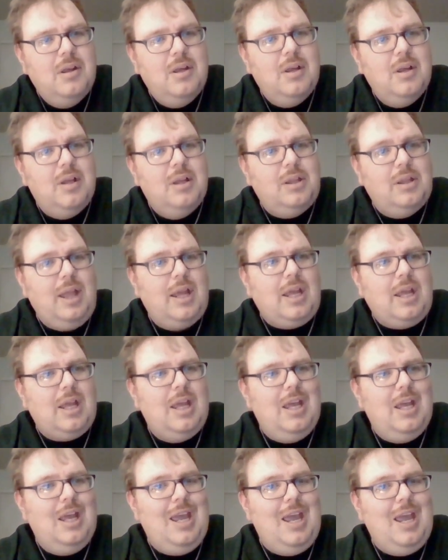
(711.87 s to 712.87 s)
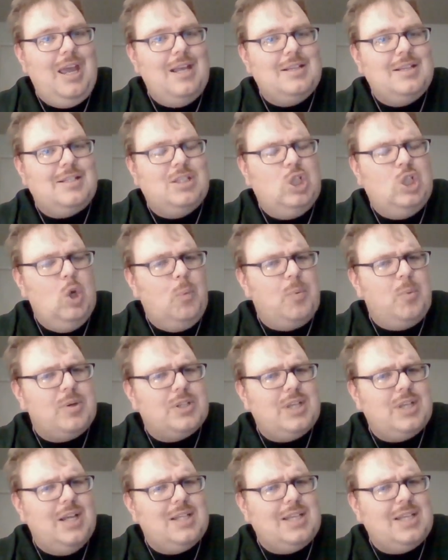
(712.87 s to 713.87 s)
Like, is Super
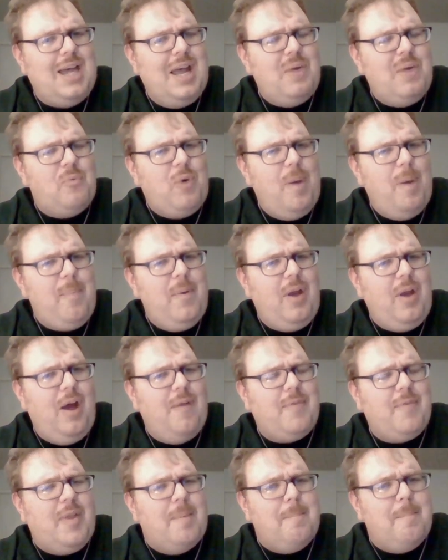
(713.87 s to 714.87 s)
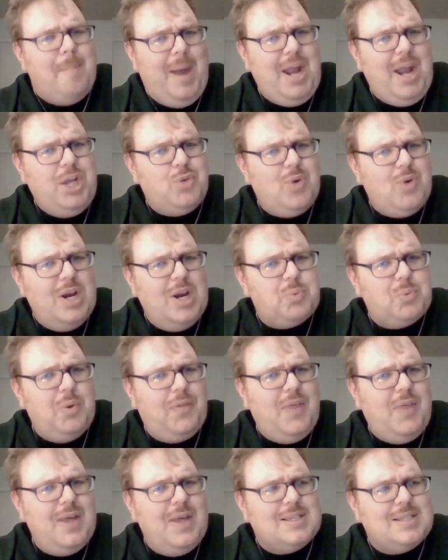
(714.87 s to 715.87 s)
Sentai ripping off the Matrix with
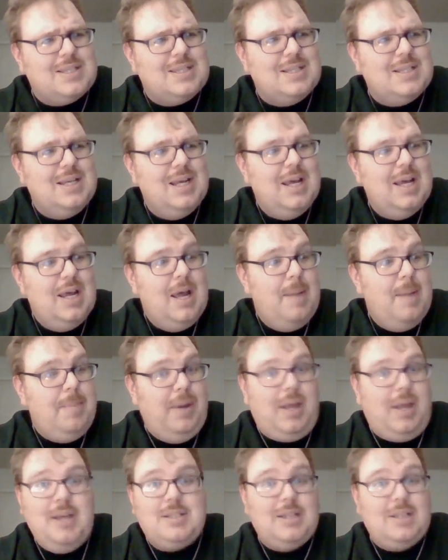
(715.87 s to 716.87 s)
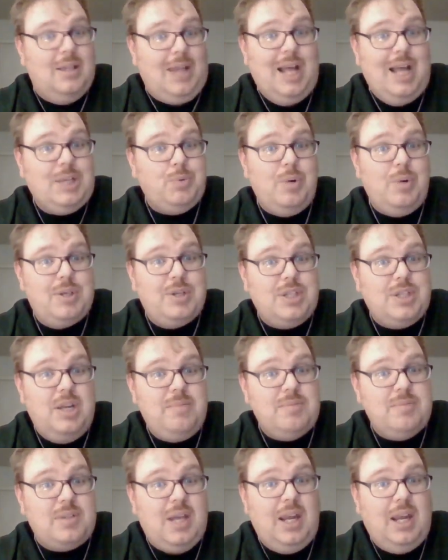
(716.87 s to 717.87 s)
this? Because that's what it
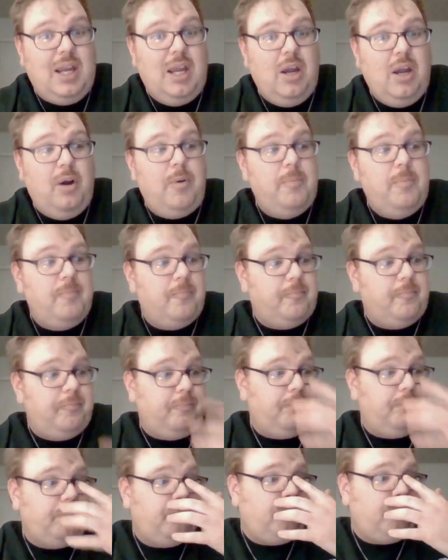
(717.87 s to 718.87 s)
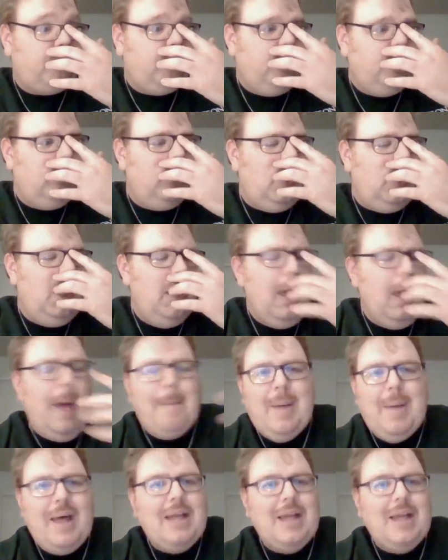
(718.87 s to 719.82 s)
seems like here. But at